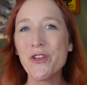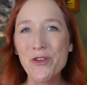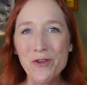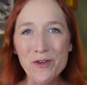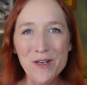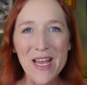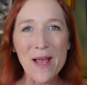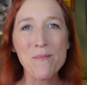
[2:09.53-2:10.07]

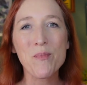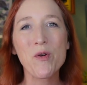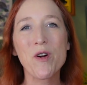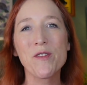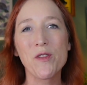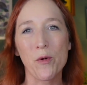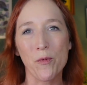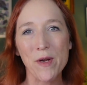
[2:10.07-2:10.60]
You'll get
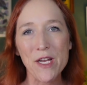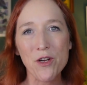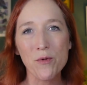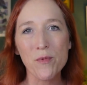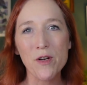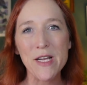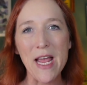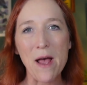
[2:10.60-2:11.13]
bored, the reader
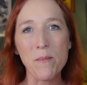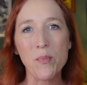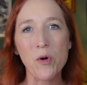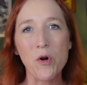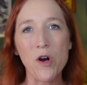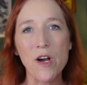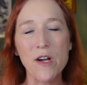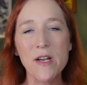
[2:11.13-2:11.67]
will get
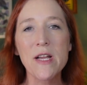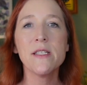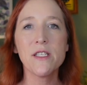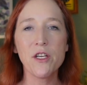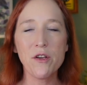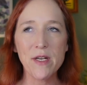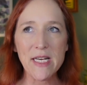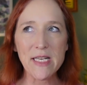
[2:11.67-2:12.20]
bored.
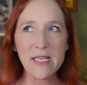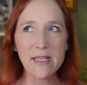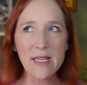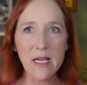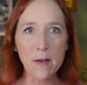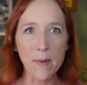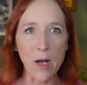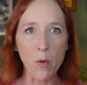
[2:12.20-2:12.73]
So you need to
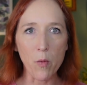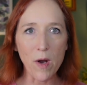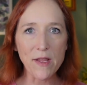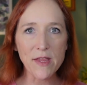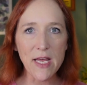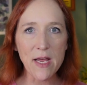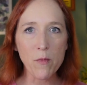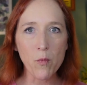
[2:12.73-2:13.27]
think about
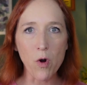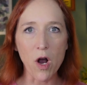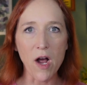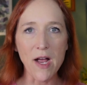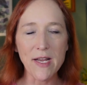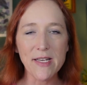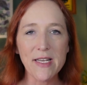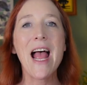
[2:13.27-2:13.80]
what they
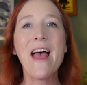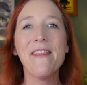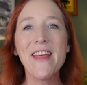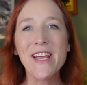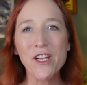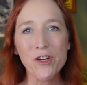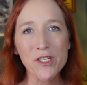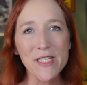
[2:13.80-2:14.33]
want, and
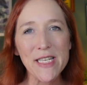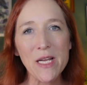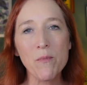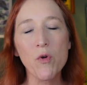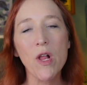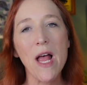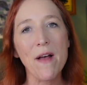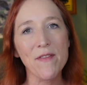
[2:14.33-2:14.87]
then your scene
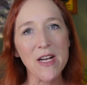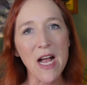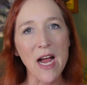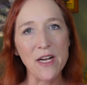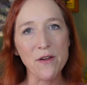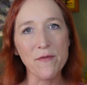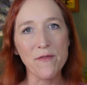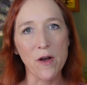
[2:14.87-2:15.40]
will have a
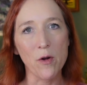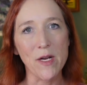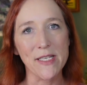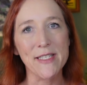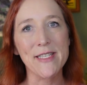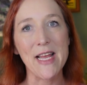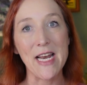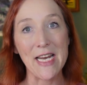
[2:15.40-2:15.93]
kind of
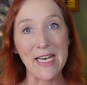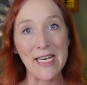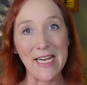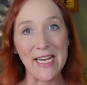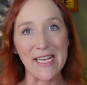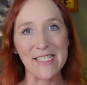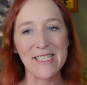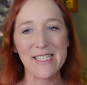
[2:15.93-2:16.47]
focus that it
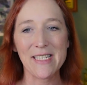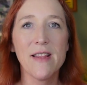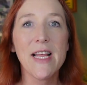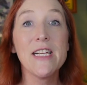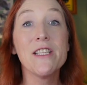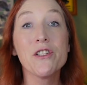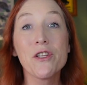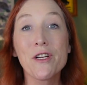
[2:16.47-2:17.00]
needs.
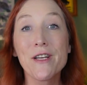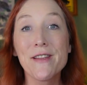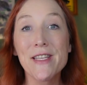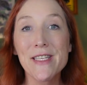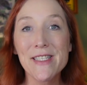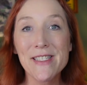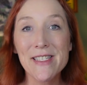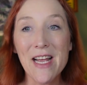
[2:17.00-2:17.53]
Let's look at the
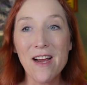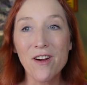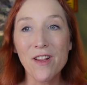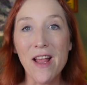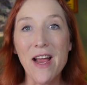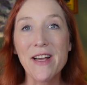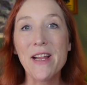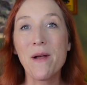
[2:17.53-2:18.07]
desire
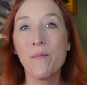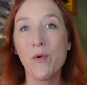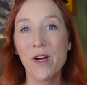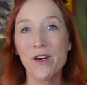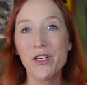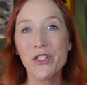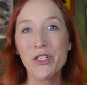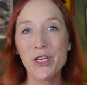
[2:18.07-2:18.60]
line and
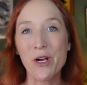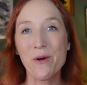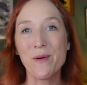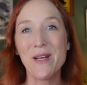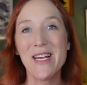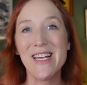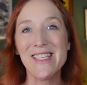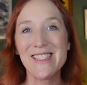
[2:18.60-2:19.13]
where it's
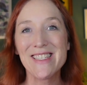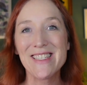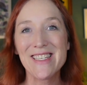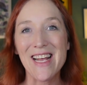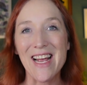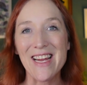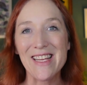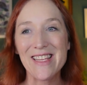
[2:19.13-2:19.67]
shown in
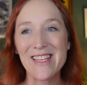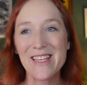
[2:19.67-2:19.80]
Scythe.